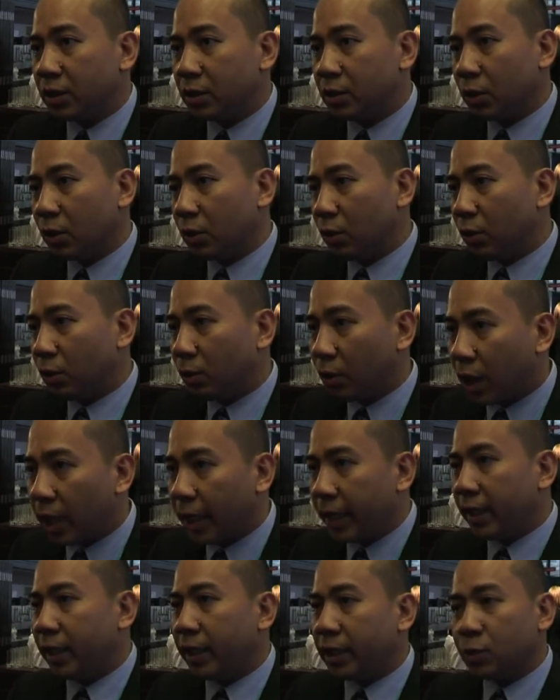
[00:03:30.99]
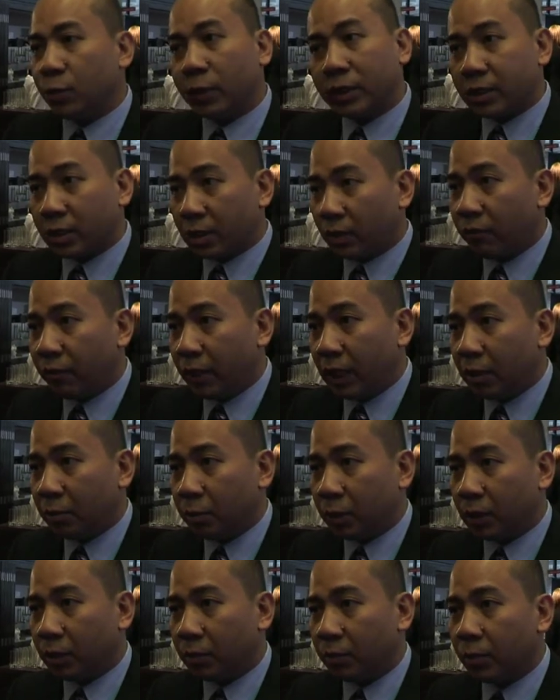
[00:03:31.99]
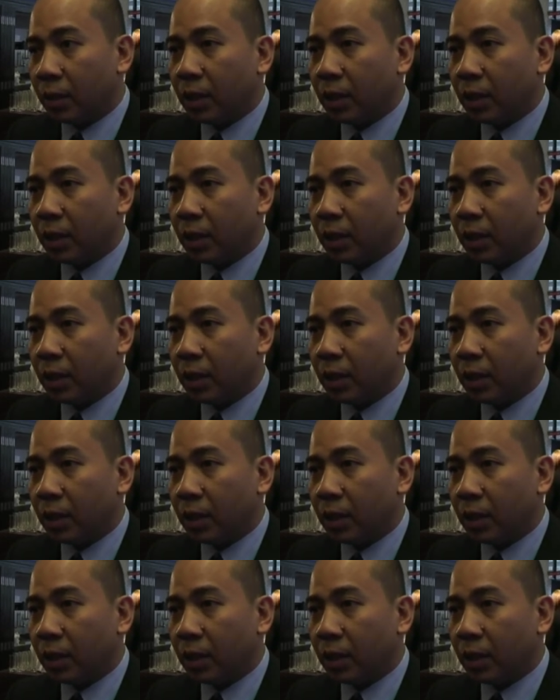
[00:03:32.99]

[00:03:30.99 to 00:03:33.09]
So harness what's available.